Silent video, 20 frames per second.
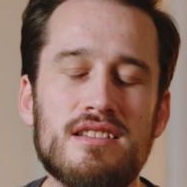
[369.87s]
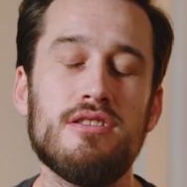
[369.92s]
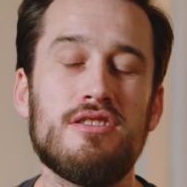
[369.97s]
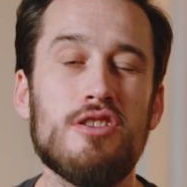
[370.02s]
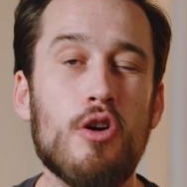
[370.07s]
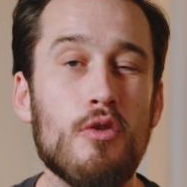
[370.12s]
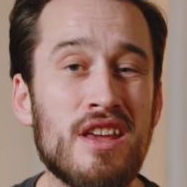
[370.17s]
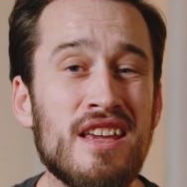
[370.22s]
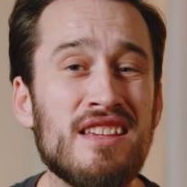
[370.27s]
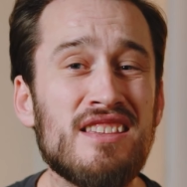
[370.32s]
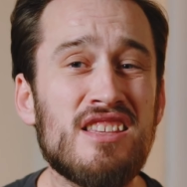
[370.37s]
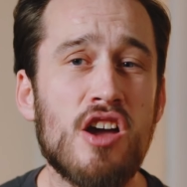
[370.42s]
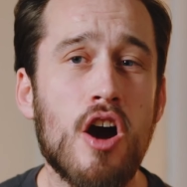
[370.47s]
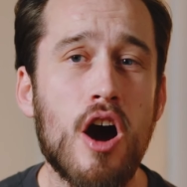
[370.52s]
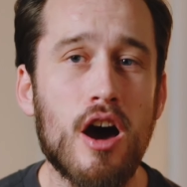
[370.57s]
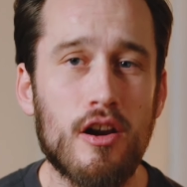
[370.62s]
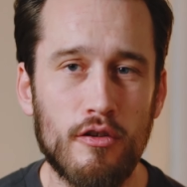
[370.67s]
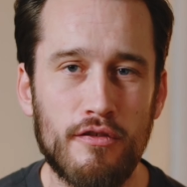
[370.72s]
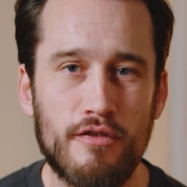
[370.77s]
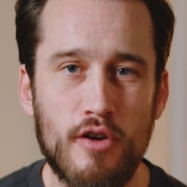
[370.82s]
Sony is the
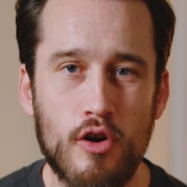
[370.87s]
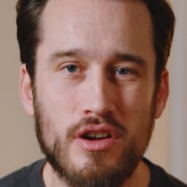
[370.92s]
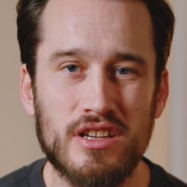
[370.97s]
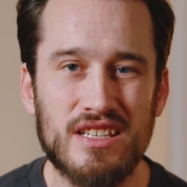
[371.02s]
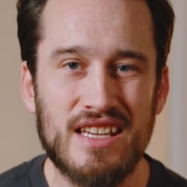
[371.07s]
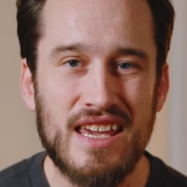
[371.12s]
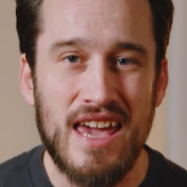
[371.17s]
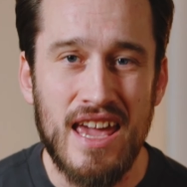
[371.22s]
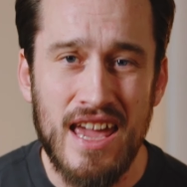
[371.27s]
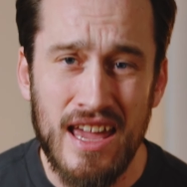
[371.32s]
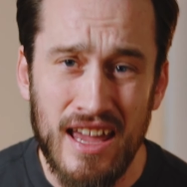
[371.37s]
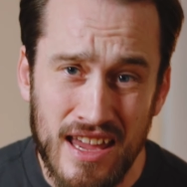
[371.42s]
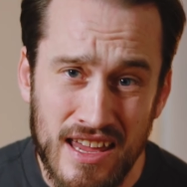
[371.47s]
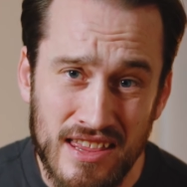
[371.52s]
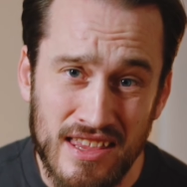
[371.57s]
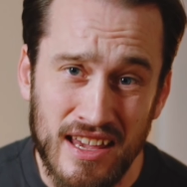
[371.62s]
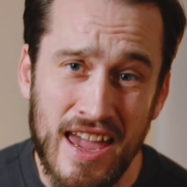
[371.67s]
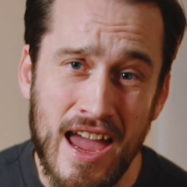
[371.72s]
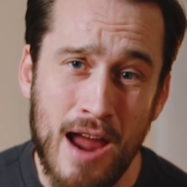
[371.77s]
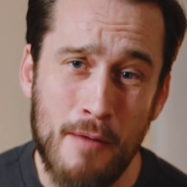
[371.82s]
autofocus king in
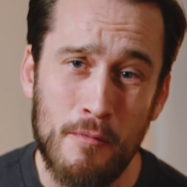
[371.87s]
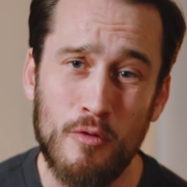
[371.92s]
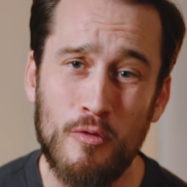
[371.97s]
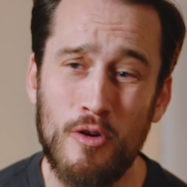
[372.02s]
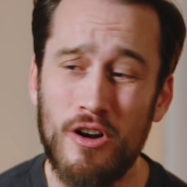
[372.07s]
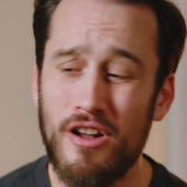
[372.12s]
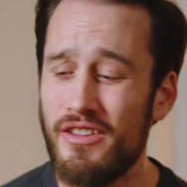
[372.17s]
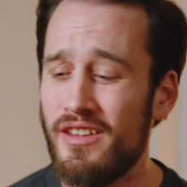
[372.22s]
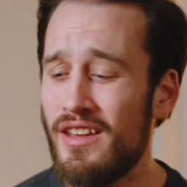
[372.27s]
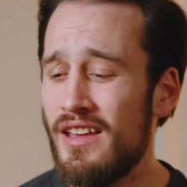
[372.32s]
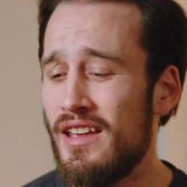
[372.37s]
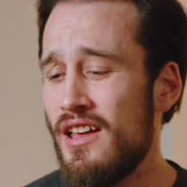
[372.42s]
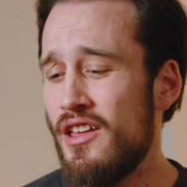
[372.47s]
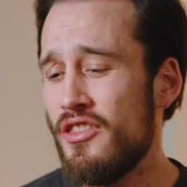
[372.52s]
the camera world.